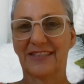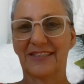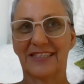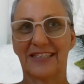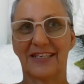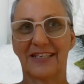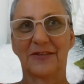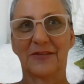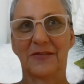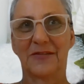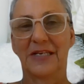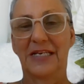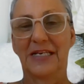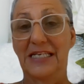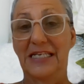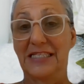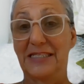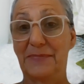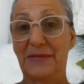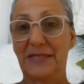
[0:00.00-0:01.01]
so
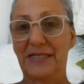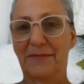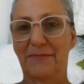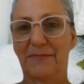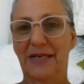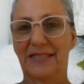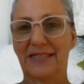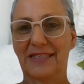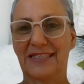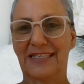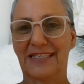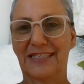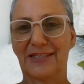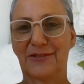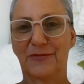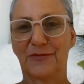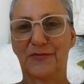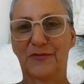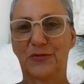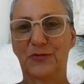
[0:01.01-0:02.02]
it's been a month since
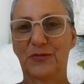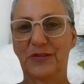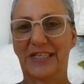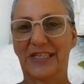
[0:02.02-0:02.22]
we've all